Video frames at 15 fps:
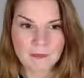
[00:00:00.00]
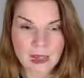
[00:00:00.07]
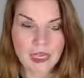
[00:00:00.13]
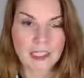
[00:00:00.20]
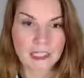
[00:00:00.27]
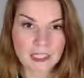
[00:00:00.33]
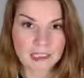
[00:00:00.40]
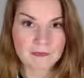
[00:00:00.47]

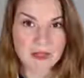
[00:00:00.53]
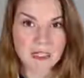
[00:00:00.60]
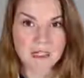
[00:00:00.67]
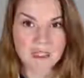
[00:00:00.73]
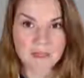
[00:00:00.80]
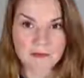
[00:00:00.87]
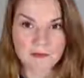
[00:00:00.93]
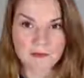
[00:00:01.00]

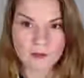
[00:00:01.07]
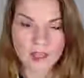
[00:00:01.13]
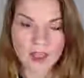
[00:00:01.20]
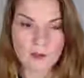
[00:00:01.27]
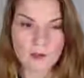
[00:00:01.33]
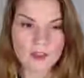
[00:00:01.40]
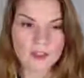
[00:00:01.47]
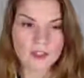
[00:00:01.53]
alignment, okay,
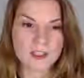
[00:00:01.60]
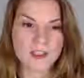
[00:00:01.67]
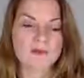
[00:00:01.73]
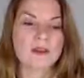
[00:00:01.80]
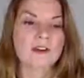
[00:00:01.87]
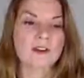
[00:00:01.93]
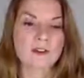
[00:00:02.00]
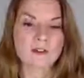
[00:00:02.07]
with the
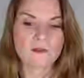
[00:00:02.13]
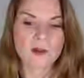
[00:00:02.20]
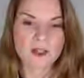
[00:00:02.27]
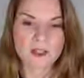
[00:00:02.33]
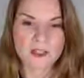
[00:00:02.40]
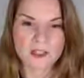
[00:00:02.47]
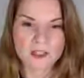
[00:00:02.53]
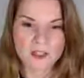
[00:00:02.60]
spirit of what
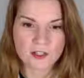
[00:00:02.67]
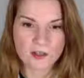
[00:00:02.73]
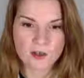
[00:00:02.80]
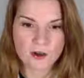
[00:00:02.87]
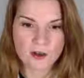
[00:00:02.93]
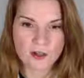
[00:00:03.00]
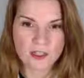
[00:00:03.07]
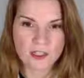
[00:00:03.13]
it is that you
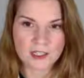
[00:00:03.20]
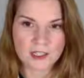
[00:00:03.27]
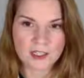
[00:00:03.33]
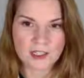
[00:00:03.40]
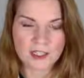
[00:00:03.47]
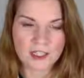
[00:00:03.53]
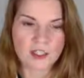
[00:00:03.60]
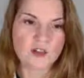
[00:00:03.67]
are
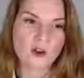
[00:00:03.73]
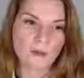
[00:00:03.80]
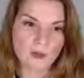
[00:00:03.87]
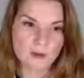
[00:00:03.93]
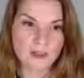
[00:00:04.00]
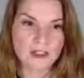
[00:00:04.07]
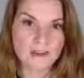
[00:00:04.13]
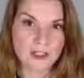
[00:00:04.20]
intending to do. I'm a
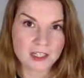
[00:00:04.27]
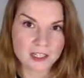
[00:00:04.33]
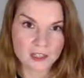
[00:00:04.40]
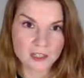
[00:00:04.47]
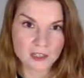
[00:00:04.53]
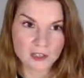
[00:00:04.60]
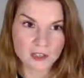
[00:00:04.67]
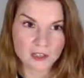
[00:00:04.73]
bit of an
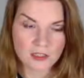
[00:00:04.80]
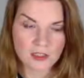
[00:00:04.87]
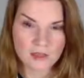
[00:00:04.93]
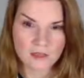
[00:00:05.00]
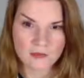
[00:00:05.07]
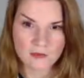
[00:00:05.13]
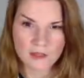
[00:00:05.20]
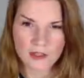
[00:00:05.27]
essentialist,
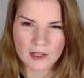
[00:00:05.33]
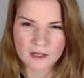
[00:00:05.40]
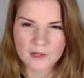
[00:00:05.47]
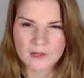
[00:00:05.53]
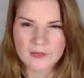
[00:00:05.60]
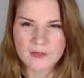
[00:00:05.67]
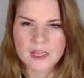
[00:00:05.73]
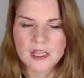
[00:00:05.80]
okay?
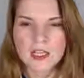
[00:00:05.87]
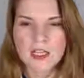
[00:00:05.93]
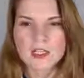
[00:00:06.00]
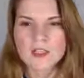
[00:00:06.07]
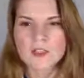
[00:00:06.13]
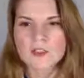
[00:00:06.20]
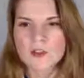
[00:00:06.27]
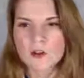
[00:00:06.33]

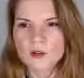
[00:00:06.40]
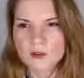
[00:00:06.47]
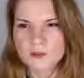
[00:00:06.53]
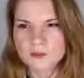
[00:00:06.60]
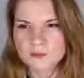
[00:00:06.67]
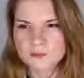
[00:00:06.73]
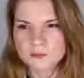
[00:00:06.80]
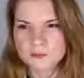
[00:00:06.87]

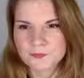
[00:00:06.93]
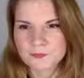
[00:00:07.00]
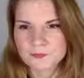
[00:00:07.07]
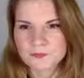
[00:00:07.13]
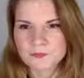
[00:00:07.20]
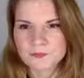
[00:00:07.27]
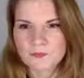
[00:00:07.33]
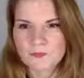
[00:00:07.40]
So
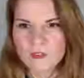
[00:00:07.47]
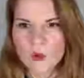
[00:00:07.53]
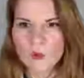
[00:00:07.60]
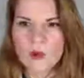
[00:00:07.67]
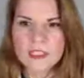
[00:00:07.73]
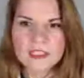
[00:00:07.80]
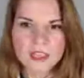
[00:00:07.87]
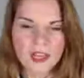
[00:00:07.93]

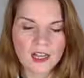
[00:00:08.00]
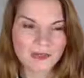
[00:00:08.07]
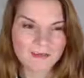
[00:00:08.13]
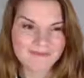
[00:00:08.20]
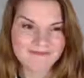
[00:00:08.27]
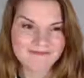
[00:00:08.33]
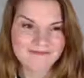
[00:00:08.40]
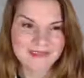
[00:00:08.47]
one
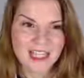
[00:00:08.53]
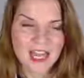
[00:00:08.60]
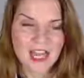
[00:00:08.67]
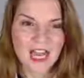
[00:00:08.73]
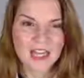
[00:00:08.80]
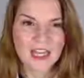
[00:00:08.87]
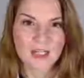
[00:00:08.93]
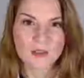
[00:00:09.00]
time
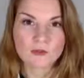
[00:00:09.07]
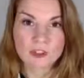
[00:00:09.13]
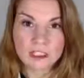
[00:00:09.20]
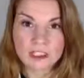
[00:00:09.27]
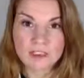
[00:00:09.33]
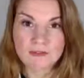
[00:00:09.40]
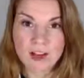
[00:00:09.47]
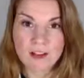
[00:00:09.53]
I had a
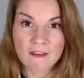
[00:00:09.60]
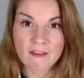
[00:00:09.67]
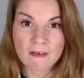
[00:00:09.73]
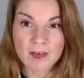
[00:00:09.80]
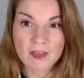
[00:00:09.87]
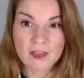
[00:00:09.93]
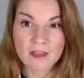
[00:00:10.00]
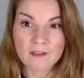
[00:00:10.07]
really rough
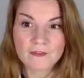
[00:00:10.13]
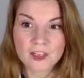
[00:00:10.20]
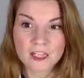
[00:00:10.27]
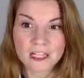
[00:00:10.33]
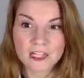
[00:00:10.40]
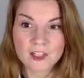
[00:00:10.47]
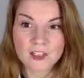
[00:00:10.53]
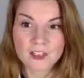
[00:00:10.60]
month
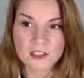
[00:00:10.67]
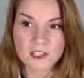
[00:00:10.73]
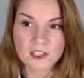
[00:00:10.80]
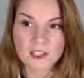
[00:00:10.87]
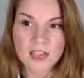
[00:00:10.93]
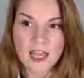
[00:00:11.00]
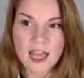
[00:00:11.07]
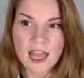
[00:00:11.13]

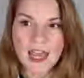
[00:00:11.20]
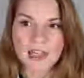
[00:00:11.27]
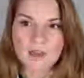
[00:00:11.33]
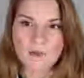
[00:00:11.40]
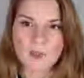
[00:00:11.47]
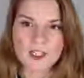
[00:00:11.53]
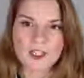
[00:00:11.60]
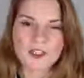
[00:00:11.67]
financially,
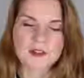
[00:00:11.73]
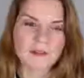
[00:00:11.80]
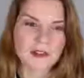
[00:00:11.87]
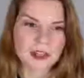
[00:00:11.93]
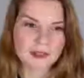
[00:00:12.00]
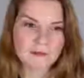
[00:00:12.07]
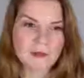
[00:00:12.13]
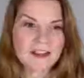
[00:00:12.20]
in which
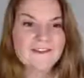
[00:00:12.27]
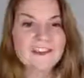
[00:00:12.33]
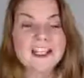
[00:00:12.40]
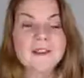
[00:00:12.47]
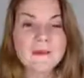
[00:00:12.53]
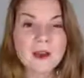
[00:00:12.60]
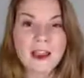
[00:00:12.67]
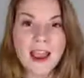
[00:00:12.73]
like my
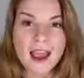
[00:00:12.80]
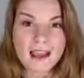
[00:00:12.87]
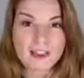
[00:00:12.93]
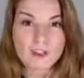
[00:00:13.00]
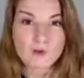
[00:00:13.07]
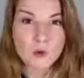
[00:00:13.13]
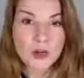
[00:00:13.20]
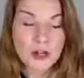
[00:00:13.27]
Facebook
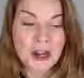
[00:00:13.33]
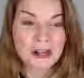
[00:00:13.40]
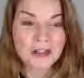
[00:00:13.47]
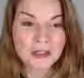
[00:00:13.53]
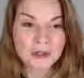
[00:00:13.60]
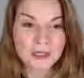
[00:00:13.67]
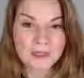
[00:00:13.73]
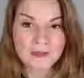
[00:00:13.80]
ads were not
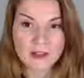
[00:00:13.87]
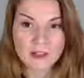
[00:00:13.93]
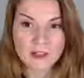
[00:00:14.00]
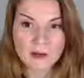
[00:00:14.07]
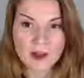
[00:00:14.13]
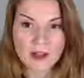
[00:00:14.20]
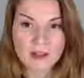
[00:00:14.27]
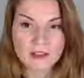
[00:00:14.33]
doing very
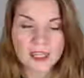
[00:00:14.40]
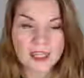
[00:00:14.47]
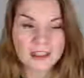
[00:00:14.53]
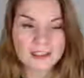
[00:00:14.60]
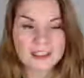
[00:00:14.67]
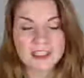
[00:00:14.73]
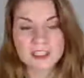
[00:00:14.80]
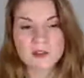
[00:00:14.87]
well.
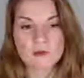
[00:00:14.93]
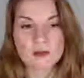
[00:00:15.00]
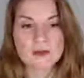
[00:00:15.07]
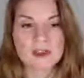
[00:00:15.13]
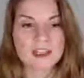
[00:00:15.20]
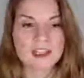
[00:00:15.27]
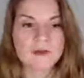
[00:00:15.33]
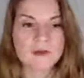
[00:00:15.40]
And this is when
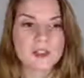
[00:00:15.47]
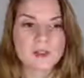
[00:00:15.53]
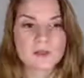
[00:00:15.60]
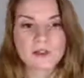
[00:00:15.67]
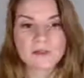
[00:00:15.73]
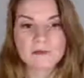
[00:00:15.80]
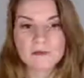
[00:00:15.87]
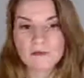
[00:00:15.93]
they had been
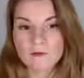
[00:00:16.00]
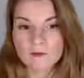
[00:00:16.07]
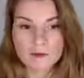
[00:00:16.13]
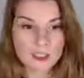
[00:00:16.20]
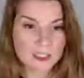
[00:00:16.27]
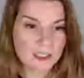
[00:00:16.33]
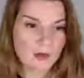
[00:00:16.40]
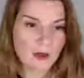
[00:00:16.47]
doing
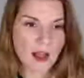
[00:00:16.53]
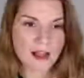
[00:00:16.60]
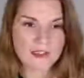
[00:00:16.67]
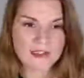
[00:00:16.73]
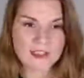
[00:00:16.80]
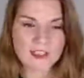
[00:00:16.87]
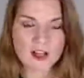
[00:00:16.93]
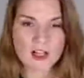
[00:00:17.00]
really well.
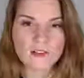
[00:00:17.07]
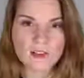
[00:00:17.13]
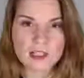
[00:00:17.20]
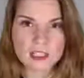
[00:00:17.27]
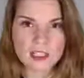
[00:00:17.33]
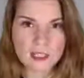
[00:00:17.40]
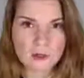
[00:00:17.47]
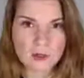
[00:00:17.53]
And then all of a
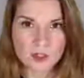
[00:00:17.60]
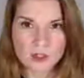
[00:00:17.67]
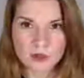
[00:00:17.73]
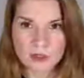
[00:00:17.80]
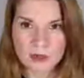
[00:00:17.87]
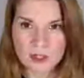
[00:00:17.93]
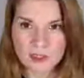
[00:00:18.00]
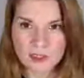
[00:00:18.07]
sudden they weren't
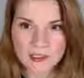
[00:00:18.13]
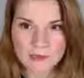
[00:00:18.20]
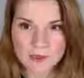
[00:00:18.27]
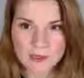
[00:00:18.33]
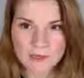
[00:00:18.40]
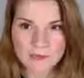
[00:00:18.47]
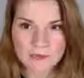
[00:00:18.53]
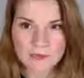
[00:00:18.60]
doing well
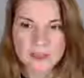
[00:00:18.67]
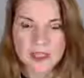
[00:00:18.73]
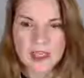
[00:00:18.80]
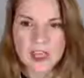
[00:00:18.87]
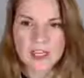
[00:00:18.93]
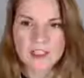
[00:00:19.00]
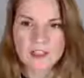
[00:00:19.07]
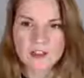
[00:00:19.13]
anymore.
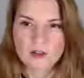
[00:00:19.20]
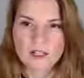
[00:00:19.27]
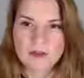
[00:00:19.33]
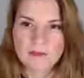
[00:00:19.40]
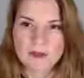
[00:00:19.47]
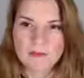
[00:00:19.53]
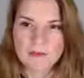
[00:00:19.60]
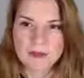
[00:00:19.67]
And so
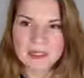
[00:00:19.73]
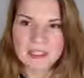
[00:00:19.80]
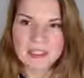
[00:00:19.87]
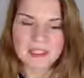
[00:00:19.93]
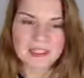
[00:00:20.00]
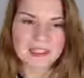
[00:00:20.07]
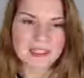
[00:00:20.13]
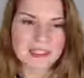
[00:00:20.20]
in my
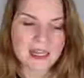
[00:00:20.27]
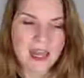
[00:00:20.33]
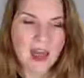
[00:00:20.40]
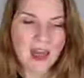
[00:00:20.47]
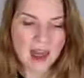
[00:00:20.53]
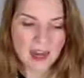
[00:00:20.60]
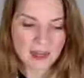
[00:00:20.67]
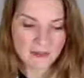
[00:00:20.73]
business,
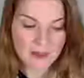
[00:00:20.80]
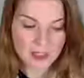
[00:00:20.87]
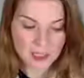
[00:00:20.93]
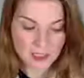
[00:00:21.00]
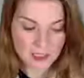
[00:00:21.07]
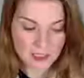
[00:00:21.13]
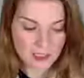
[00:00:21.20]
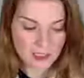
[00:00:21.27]
I have a
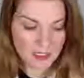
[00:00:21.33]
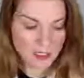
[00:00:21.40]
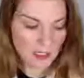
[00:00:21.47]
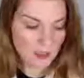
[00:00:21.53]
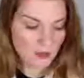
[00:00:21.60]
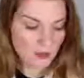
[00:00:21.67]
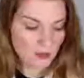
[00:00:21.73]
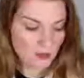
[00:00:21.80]
tendency to
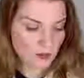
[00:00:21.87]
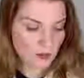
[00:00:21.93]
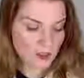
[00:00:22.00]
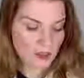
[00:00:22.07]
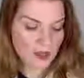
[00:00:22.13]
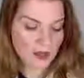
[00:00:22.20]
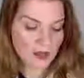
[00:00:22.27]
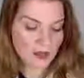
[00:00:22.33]

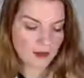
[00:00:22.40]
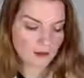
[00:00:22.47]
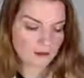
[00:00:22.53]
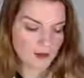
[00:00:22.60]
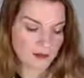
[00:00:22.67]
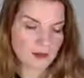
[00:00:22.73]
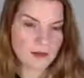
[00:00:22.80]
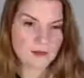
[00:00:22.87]
use,
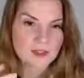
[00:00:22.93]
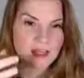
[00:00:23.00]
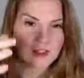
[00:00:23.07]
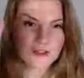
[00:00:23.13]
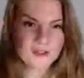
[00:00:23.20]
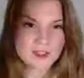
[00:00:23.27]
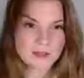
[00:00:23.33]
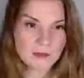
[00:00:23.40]
sometimes I
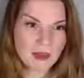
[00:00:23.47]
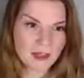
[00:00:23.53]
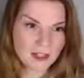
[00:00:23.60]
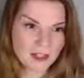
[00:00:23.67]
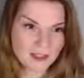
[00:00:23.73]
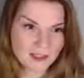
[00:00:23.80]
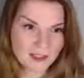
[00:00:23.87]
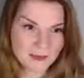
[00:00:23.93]
use the
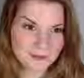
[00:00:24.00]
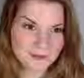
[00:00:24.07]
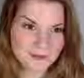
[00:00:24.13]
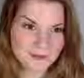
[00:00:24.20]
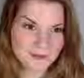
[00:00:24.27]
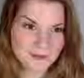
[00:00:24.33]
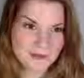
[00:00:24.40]
pendulum